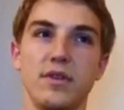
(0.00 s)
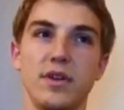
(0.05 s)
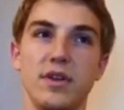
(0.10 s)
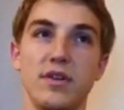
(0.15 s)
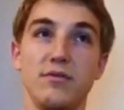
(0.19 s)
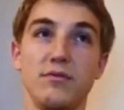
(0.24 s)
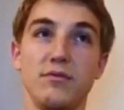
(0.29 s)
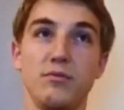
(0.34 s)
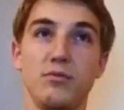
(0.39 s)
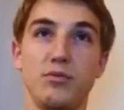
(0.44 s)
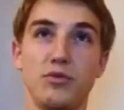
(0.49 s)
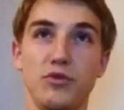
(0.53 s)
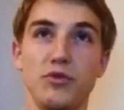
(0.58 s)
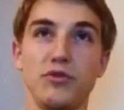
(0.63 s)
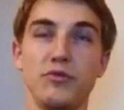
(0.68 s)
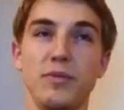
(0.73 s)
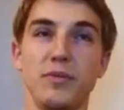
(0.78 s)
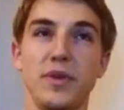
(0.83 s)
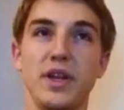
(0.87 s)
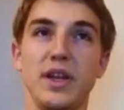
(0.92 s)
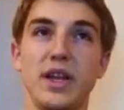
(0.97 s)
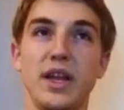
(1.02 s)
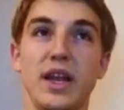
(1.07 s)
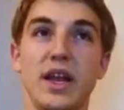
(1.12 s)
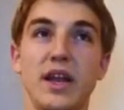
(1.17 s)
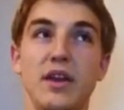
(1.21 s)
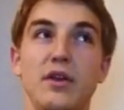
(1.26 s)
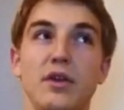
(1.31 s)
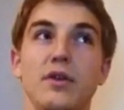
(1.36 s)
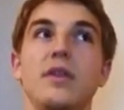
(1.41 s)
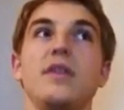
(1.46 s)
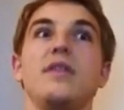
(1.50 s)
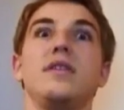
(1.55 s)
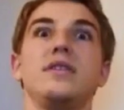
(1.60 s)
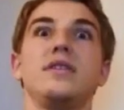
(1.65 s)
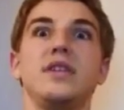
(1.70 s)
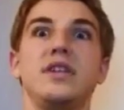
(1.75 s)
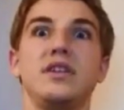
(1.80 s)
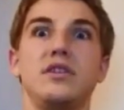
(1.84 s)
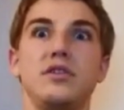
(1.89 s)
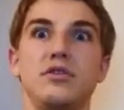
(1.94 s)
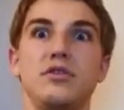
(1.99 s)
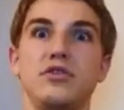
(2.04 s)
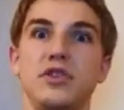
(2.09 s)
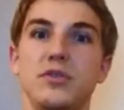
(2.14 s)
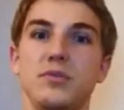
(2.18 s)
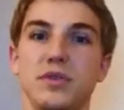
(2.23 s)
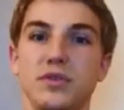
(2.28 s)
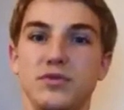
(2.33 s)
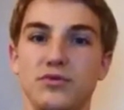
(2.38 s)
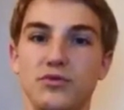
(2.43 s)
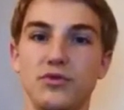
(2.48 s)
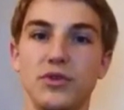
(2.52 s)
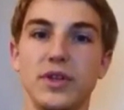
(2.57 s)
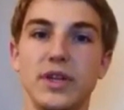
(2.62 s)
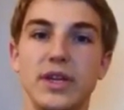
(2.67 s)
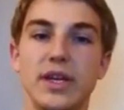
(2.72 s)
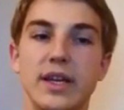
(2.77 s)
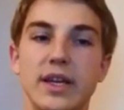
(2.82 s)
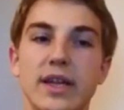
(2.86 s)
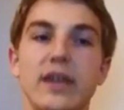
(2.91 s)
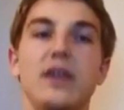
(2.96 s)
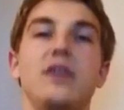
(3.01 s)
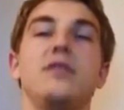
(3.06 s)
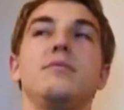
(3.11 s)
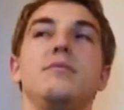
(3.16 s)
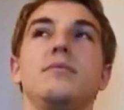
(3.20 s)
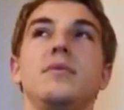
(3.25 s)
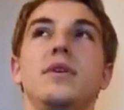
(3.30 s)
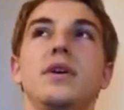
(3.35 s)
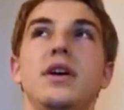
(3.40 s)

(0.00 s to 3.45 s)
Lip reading: improvement, and I know that this internship is really going to help